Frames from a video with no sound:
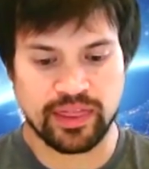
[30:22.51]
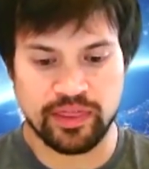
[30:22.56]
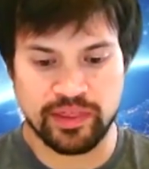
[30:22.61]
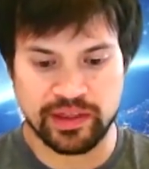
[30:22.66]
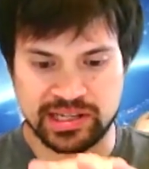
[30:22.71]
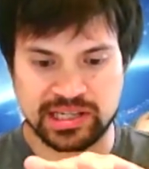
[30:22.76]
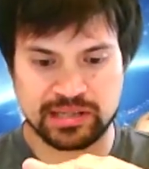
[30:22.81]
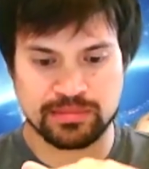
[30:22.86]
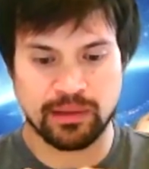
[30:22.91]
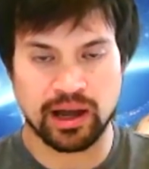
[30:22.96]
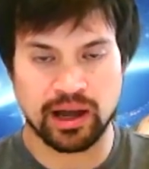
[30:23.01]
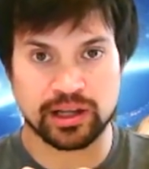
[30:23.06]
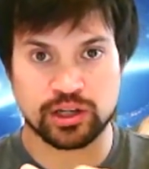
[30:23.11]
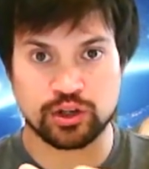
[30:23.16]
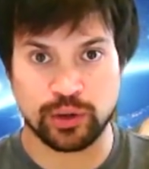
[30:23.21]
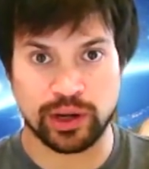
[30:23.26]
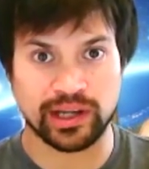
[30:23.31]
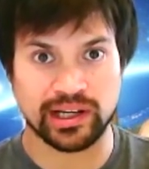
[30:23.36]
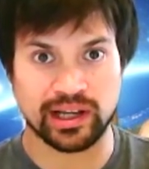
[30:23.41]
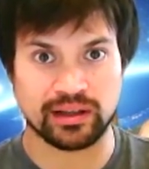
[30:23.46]
This is my
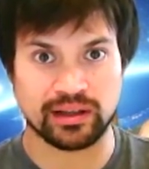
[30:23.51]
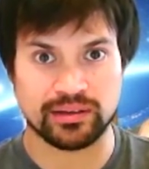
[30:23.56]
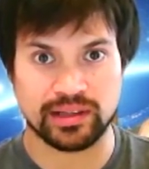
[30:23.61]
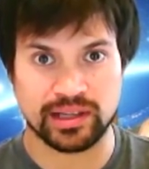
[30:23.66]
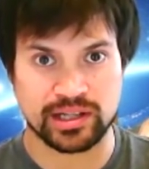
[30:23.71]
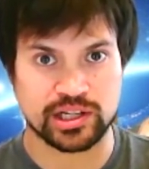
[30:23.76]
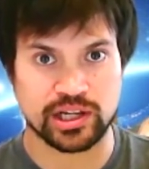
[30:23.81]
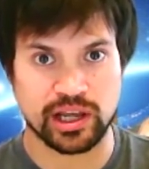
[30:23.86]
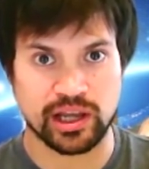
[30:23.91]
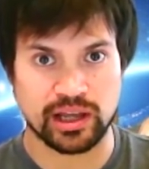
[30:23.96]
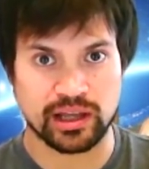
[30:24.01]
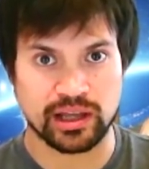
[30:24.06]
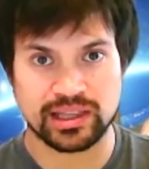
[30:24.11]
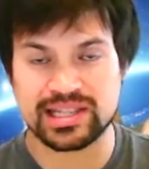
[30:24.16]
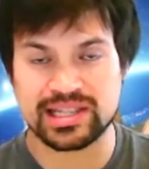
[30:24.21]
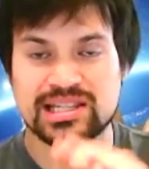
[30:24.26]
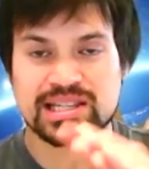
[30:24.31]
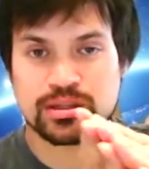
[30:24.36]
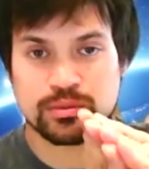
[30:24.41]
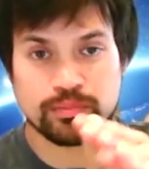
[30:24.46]
trading this year.
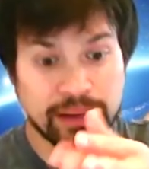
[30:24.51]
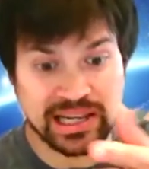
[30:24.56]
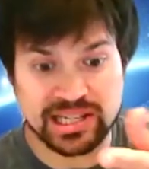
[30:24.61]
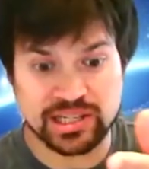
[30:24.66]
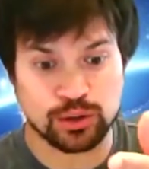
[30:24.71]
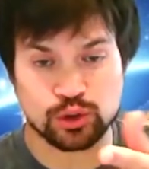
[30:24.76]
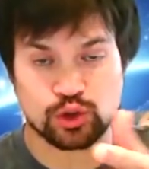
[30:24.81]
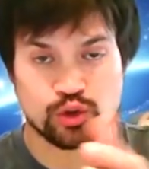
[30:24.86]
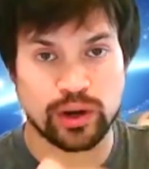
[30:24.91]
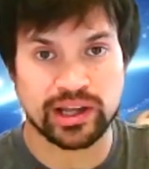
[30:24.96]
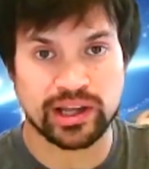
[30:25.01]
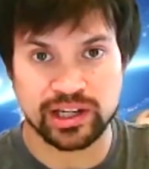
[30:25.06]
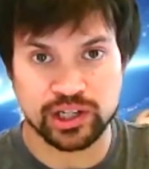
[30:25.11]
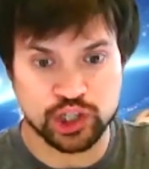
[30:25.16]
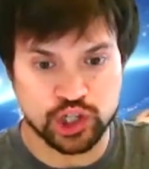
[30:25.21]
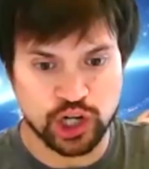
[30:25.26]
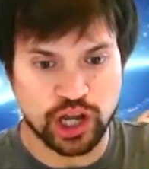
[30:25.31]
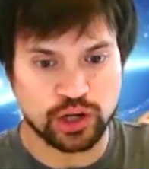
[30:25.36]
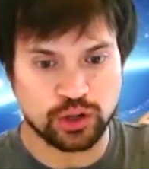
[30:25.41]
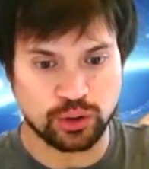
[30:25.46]
This is basically your trading
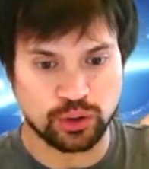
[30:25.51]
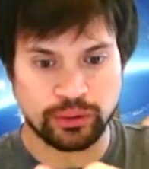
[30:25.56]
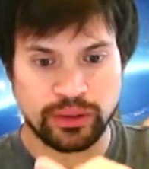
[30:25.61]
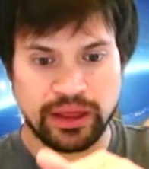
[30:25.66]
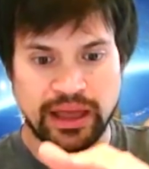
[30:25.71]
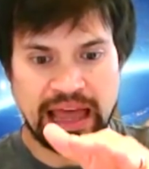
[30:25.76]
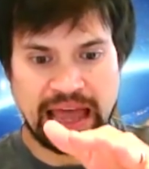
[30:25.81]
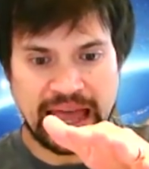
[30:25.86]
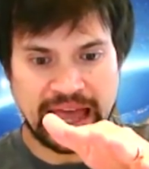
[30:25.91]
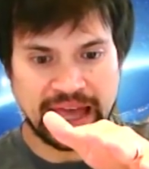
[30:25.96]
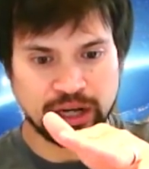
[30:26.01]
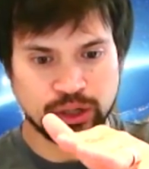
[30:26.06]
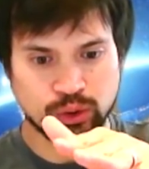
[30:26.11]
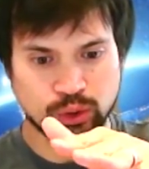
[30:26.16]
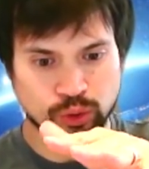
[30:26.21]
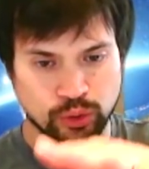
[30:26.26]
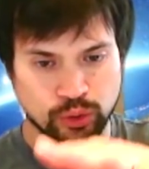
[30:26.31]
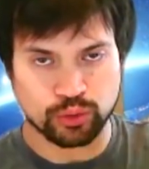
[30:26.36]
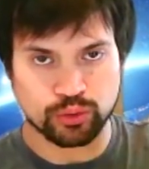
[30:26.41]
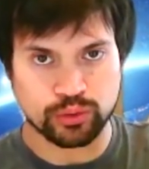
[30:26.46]
journal and
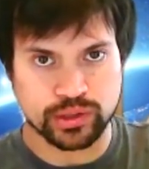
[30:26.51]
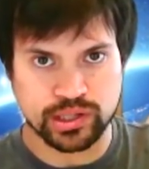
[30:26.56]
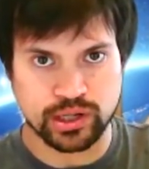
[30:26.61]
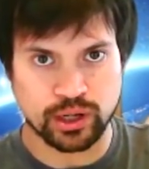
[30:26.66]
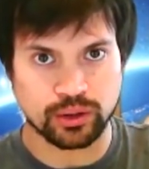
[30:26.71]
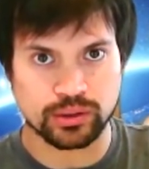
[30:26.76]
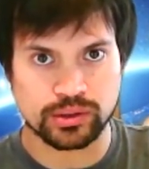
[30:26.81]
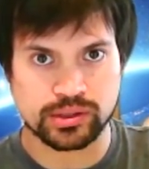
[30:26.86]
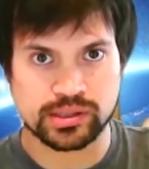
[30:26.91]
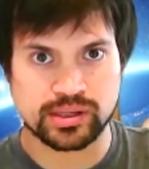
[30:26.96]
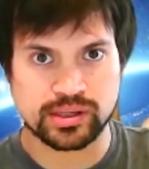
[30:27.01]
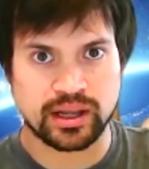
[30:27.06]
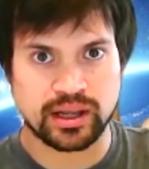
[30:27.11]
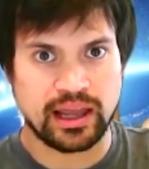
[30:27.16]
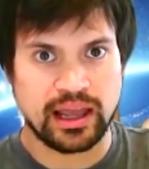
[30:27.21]
all the results.